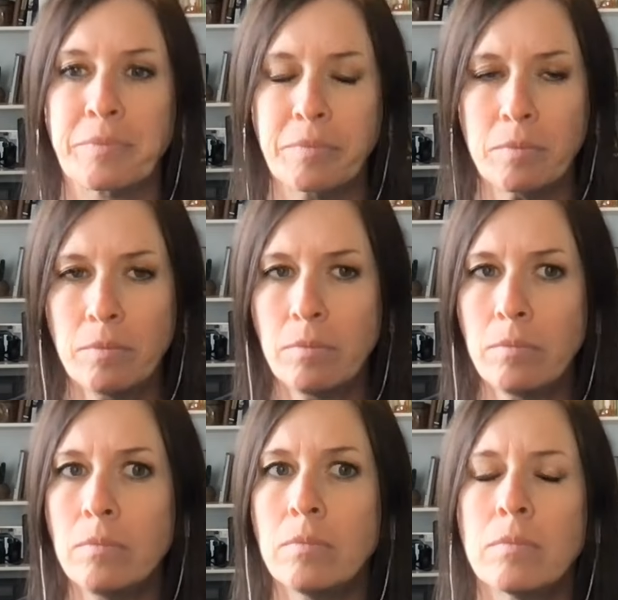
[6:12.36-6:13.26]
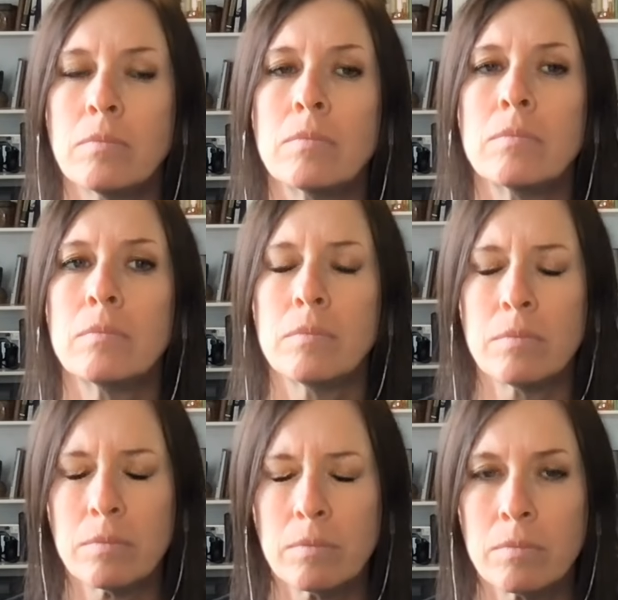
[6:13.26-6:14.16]

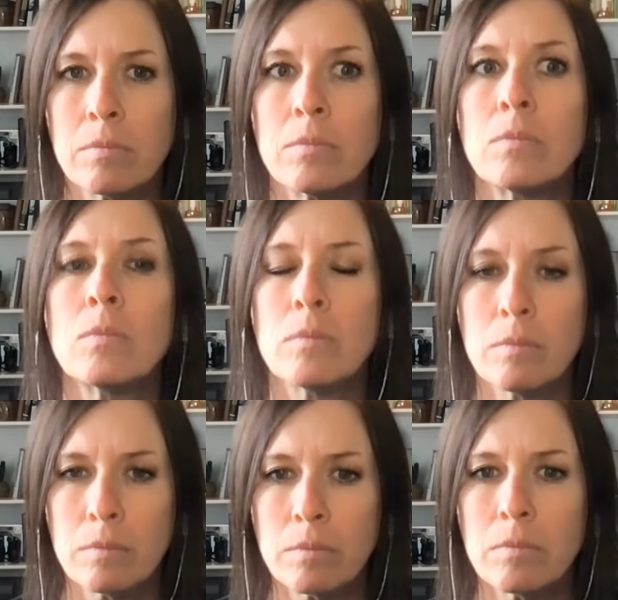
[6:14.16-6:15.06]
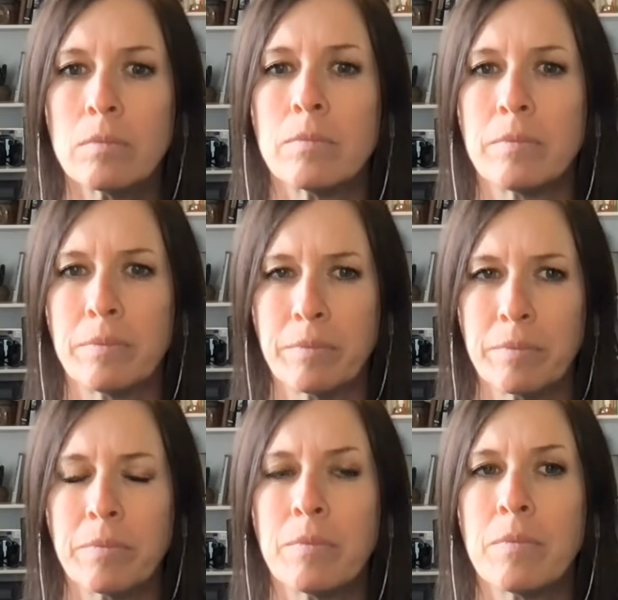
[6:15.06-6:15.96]

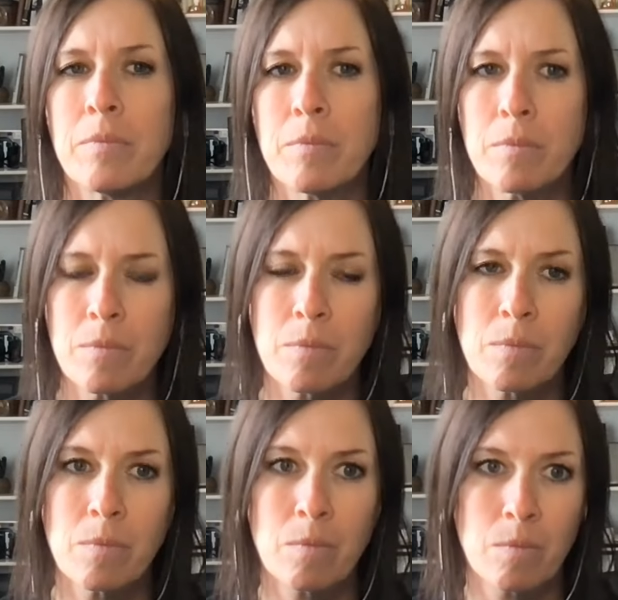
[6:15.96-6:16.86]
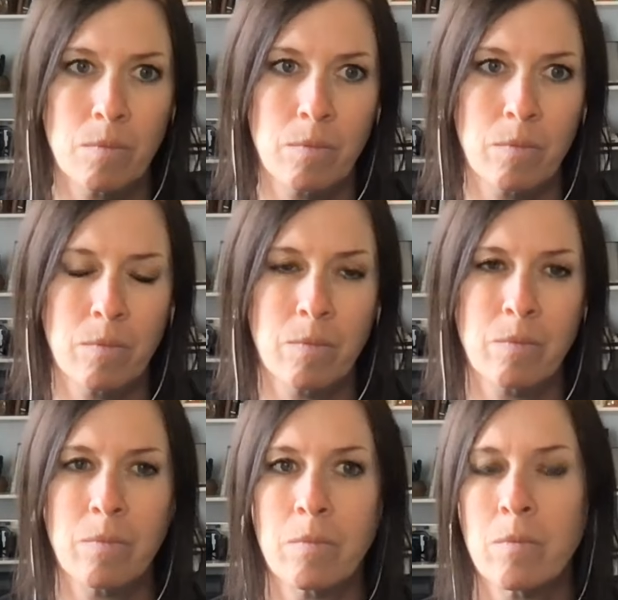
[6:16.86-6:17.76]

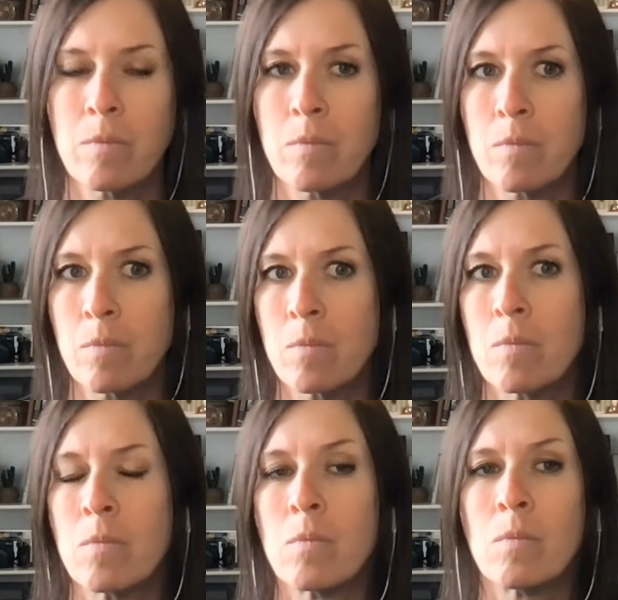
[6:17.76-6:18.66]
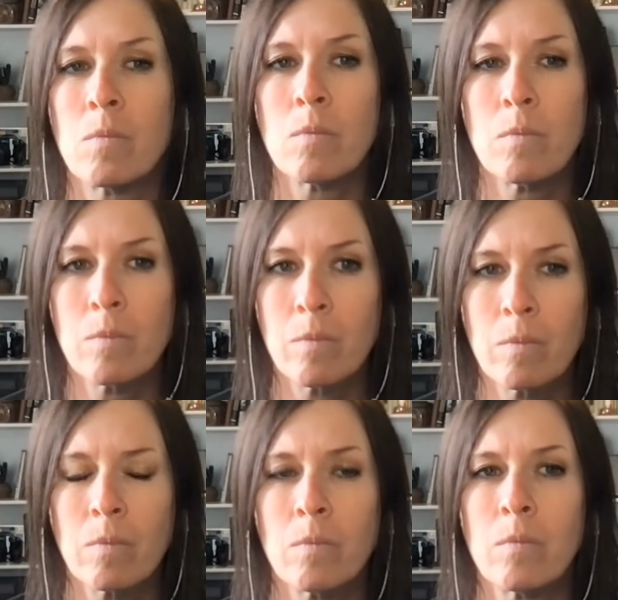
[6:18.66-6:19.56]

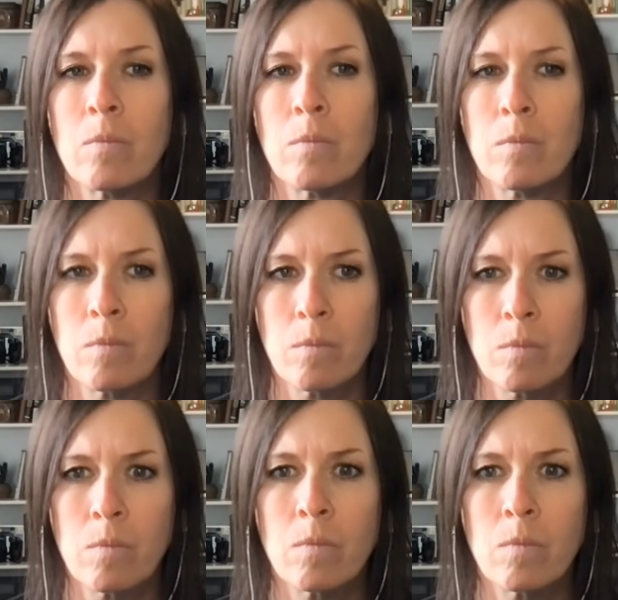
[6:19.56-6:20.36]
(silent)